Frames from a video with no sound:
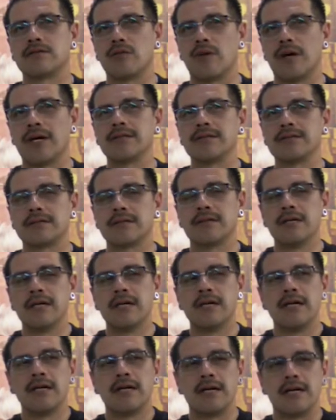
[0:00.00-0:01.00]
twice.
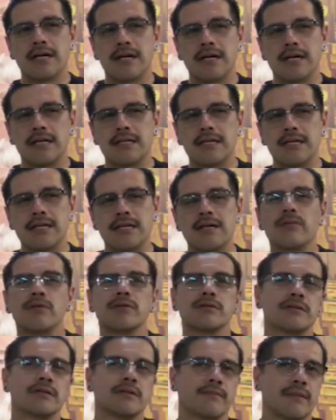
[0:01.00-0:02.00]
And I think it
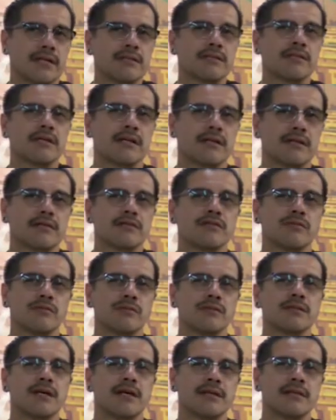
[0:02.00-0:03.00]
was in my second
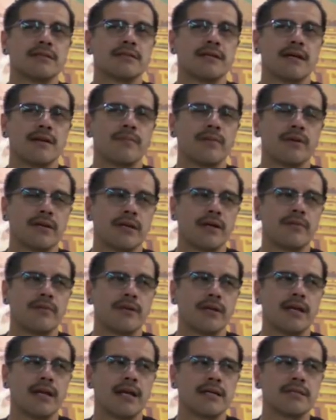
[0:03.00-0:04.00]
suicide attempt when I
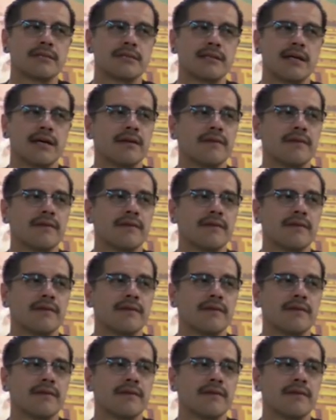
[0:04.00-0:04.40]
realized that